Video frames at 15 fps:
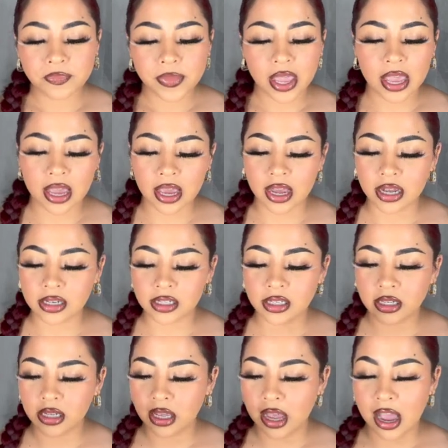And
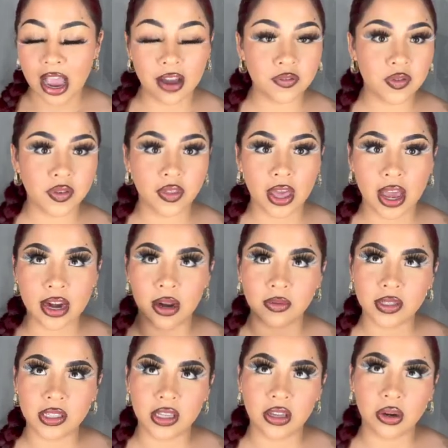after that, I
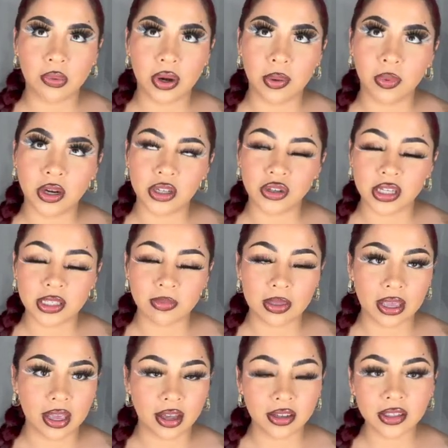was like, you know what, I'm going to try
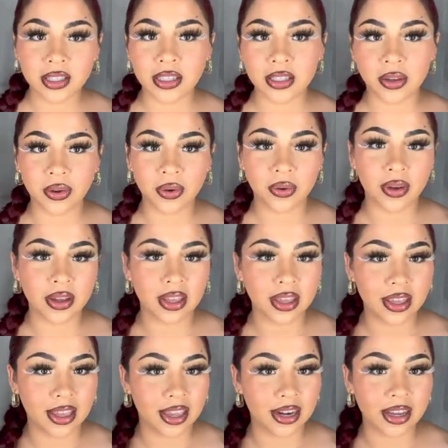something else. So
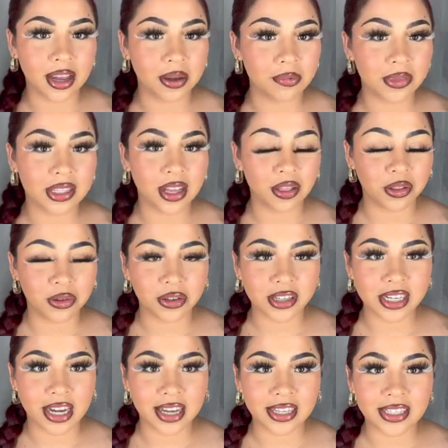in comes Lunar
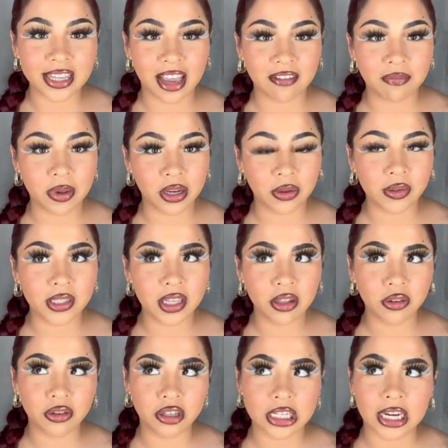Tides. I've been using
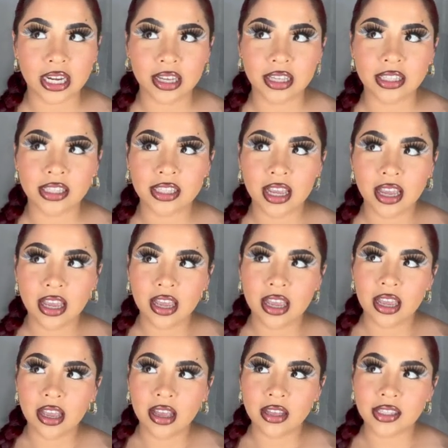Lunar Tides
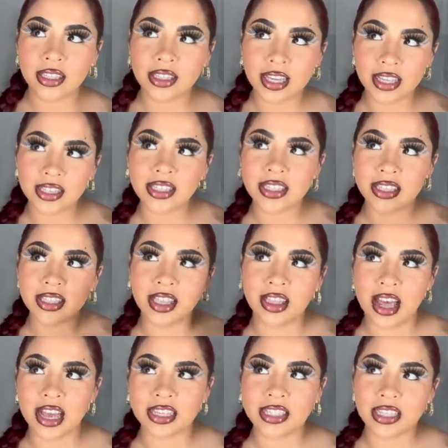since the
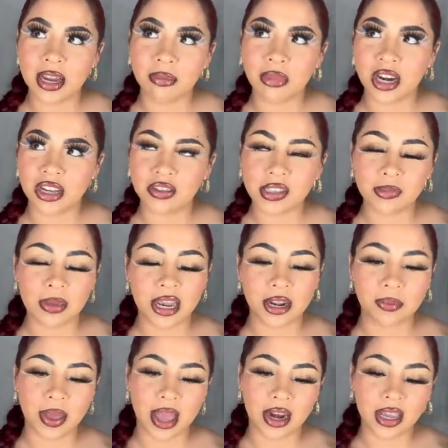last time that I used
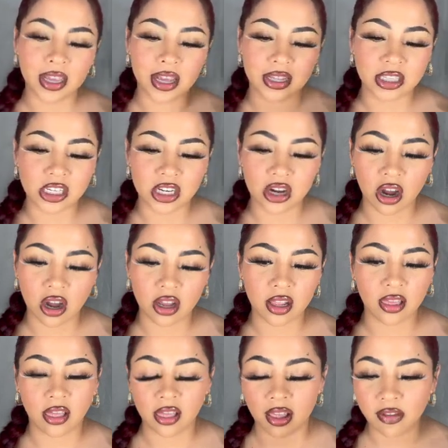Manic Panic and did not
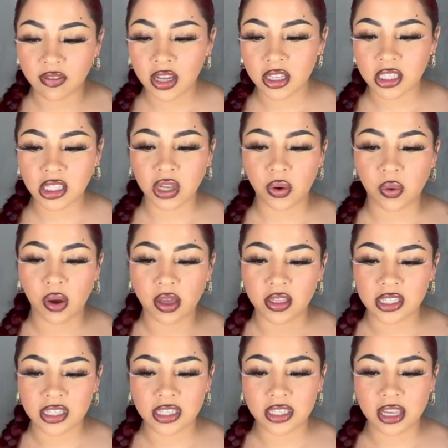love it. So
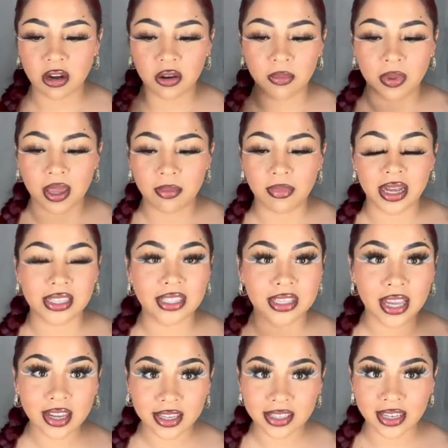this is going to be my
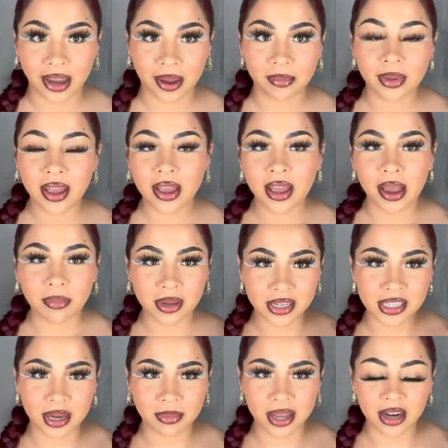second time. I'm going to
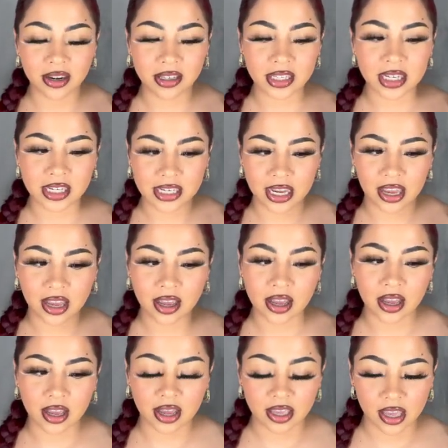dye my hair
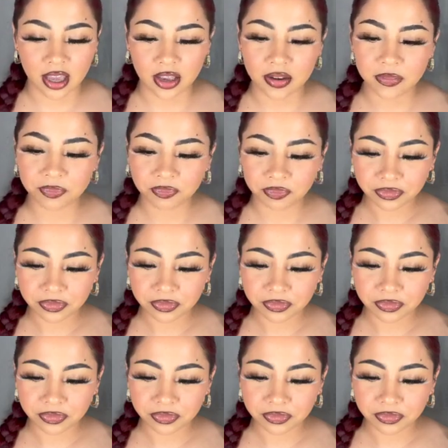today again.